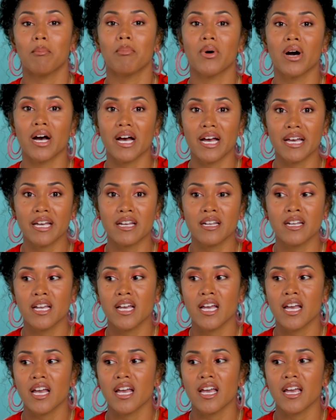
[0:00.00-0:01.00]
But
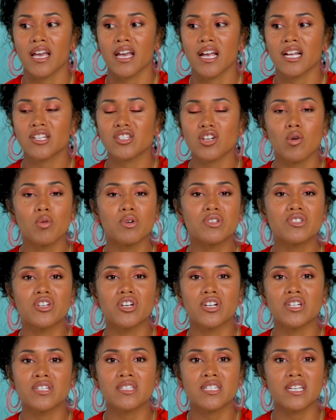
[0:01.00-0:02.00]
it's always
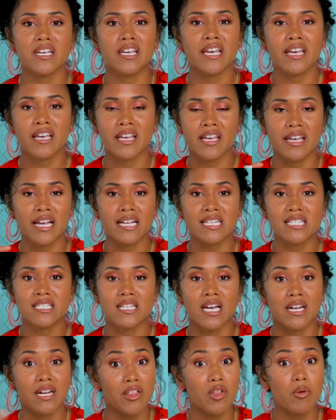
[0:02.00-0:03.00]
good to get
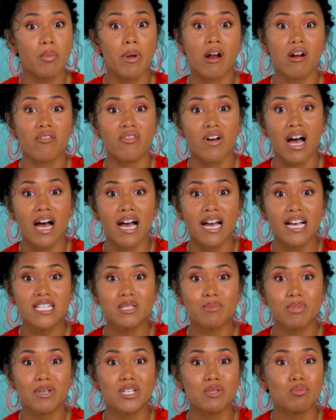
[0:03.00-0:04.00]
another pair of
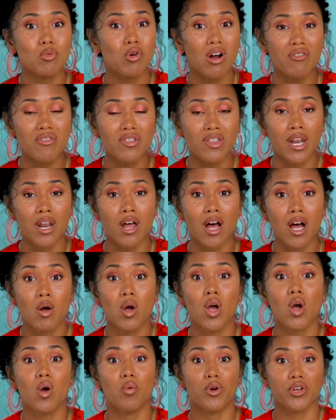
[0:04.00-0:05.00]
eyes, because more often than not,
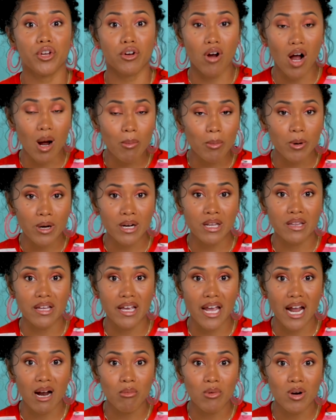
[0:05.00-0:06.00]
when you're operating the
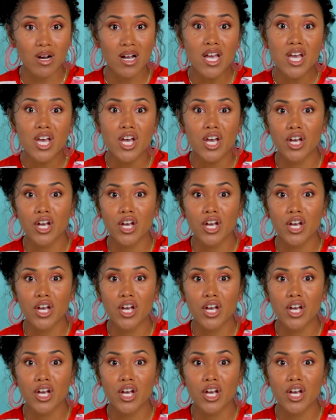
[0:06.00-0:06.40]
camera,